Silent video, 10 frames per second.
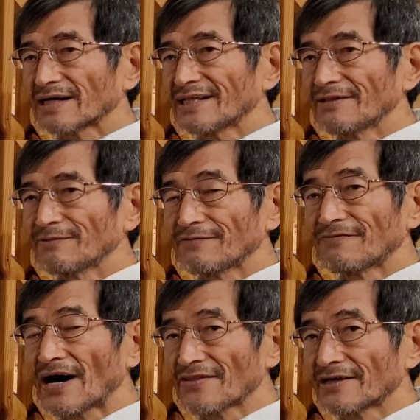little bit
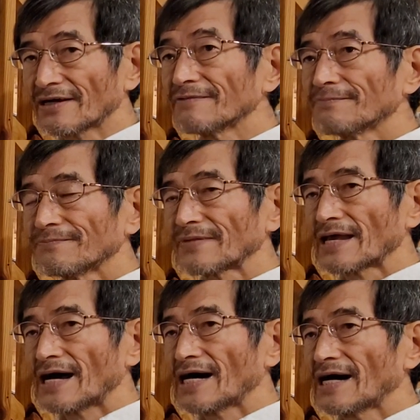further
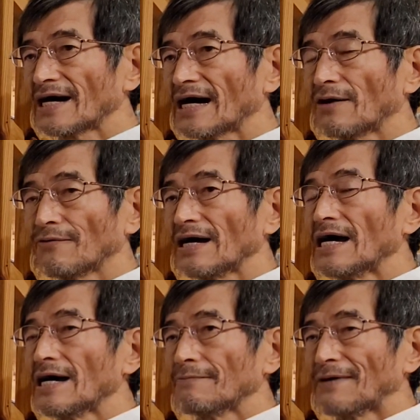uh,
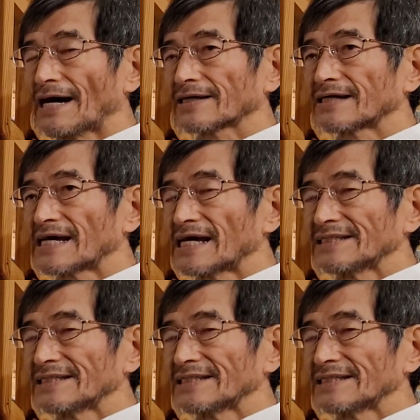back.